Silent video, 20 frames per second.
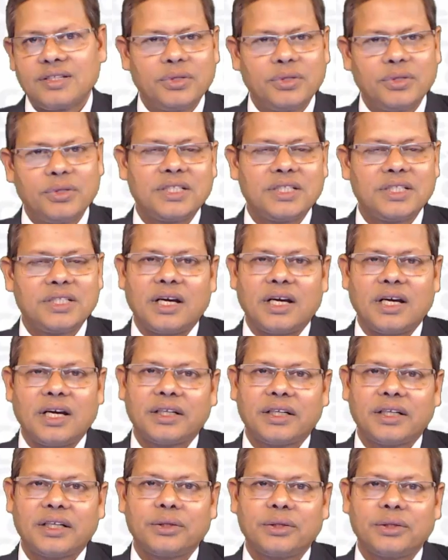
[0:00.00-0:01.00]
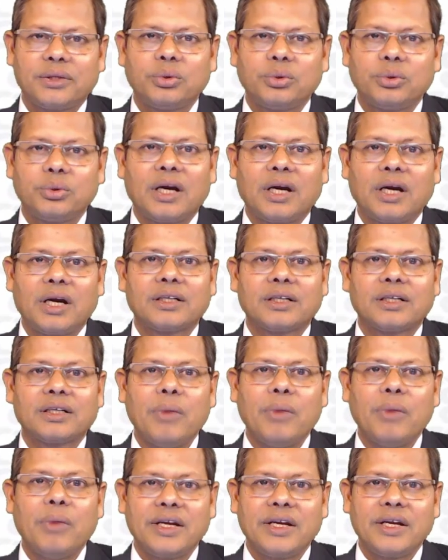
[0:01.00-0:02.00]
it is conducted to conduct a
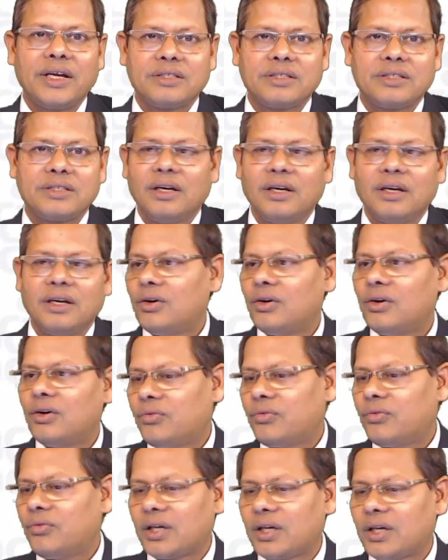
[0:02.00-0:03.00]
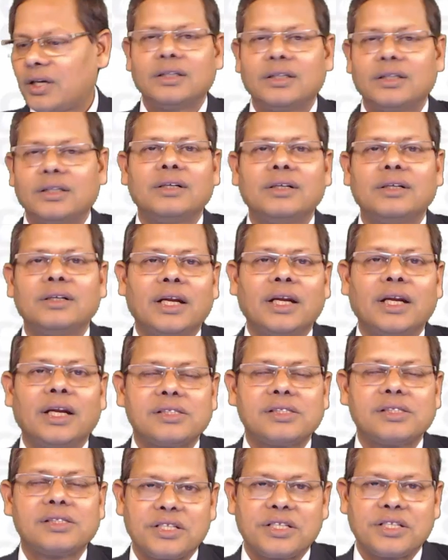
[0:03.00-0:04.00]
marriage for
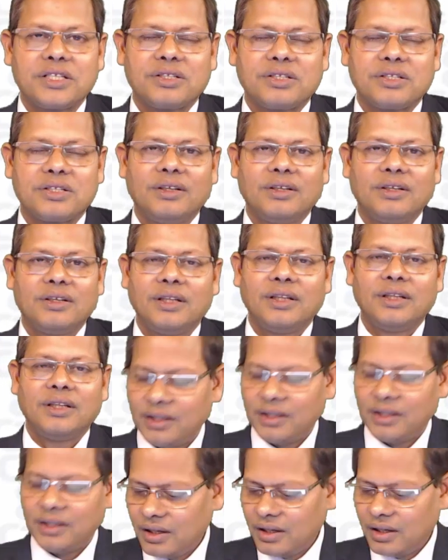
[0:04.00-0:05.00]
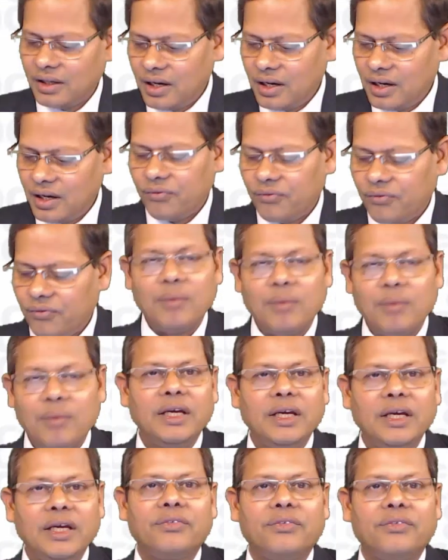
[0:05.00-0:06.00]
agriculturists. In the family
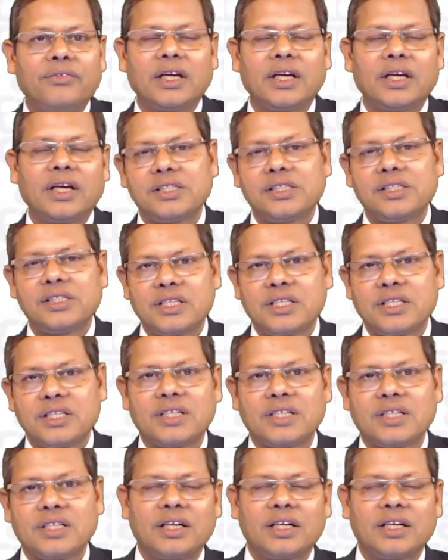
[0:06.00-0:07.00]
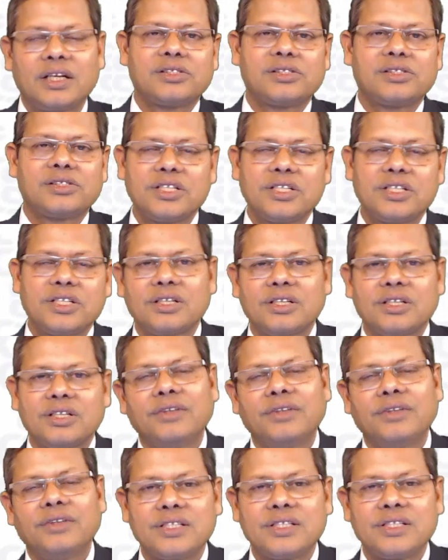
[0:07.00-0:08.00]
of agriculturists, there
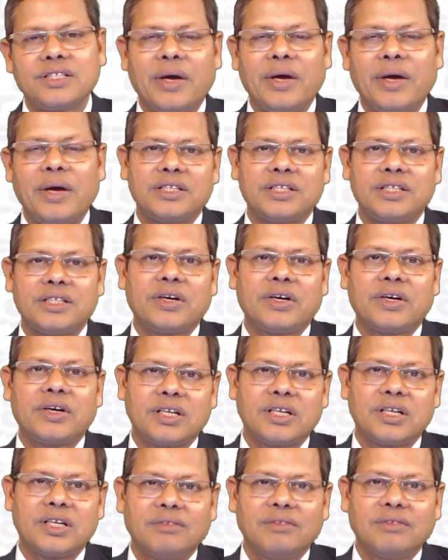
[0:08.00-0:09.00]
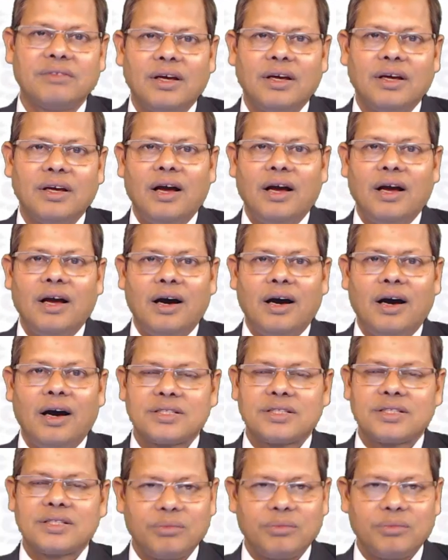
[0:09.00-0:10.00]
is a marriage function or
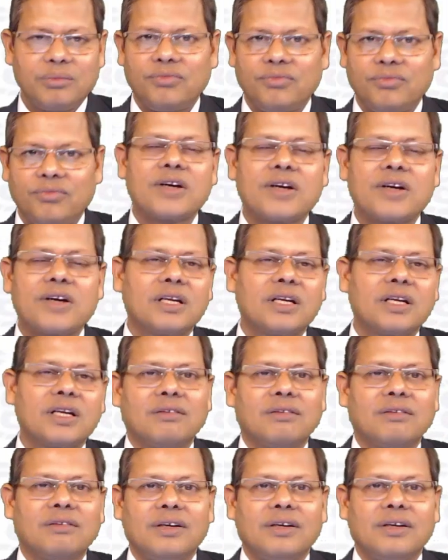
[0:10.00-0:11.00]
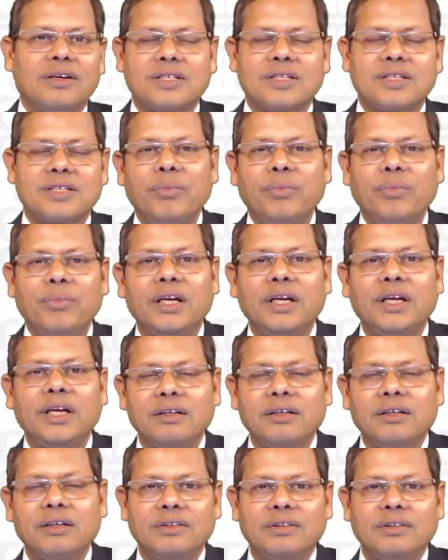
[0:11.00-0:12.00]
some function, some meeting
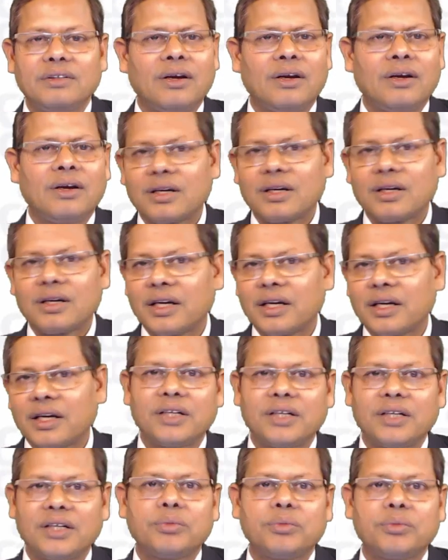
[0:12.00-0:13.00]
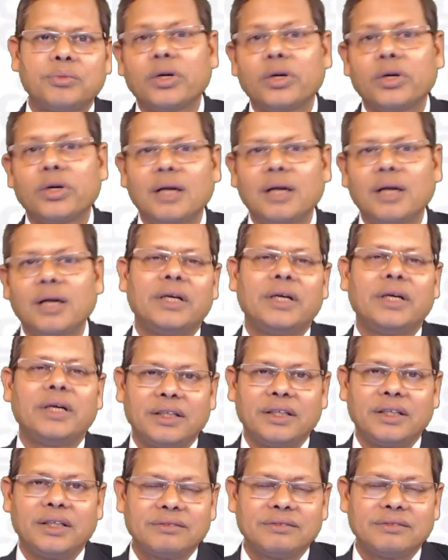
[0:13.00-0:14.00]
not connected with political meeting.
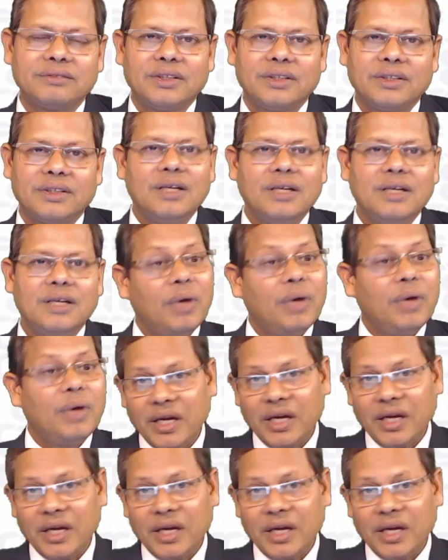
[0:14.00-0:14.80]
Maybe